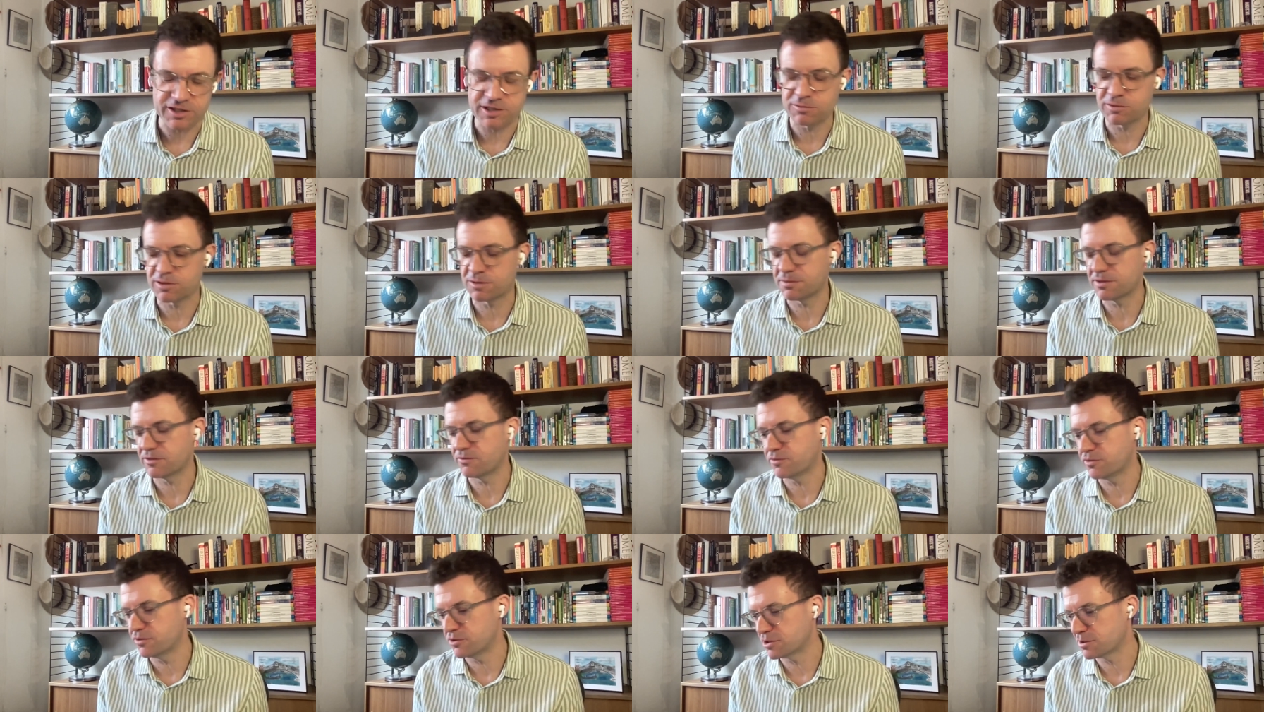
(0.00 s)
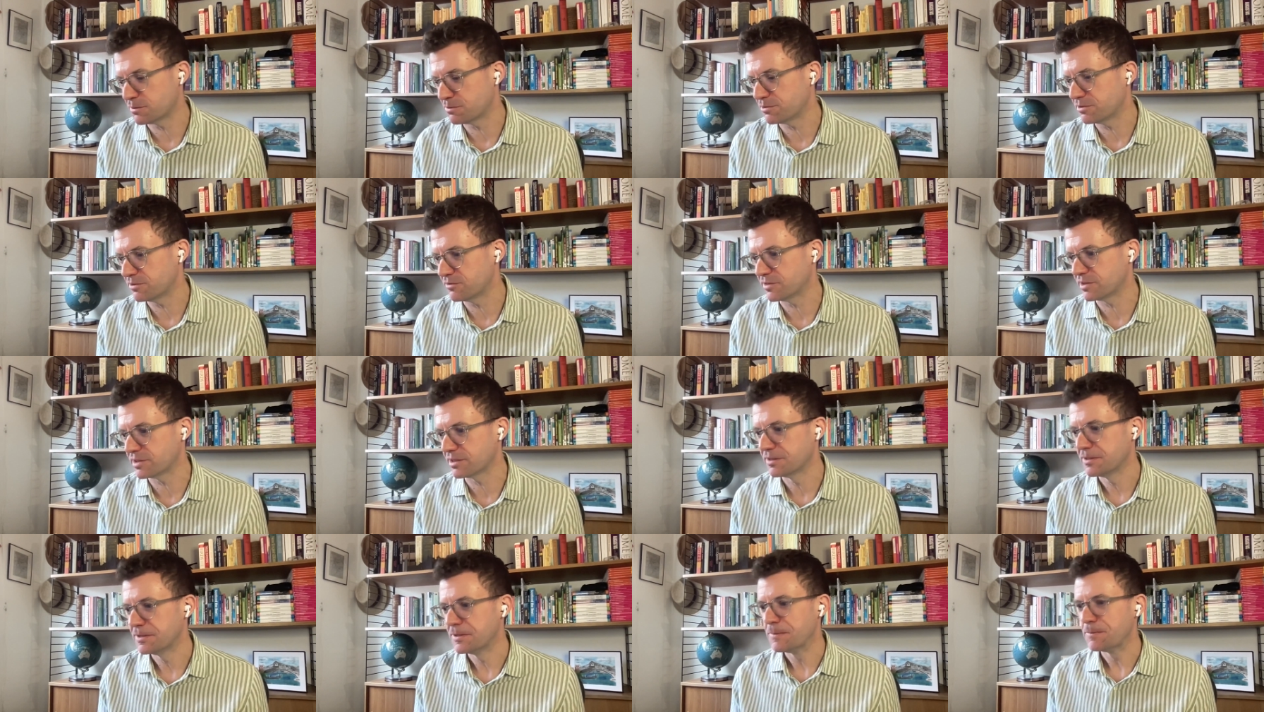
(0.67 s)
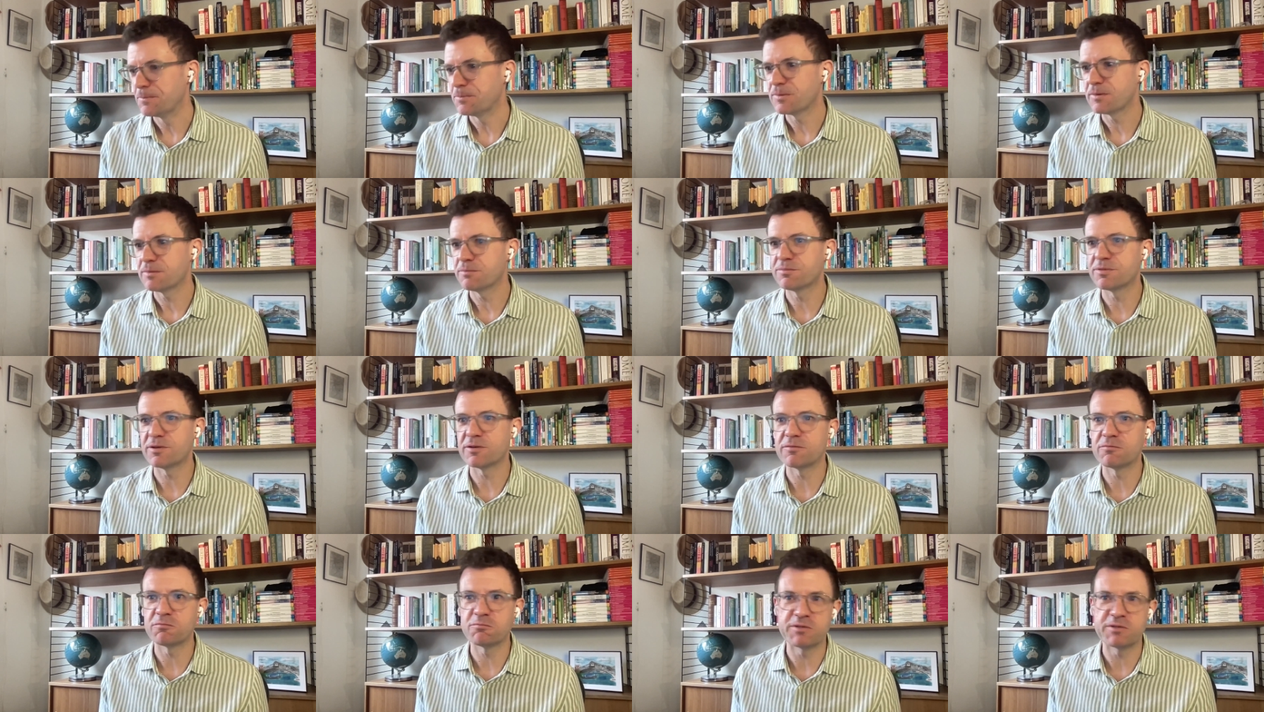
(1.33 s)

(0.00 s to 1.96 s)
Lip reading: You want a bit of future proofing, but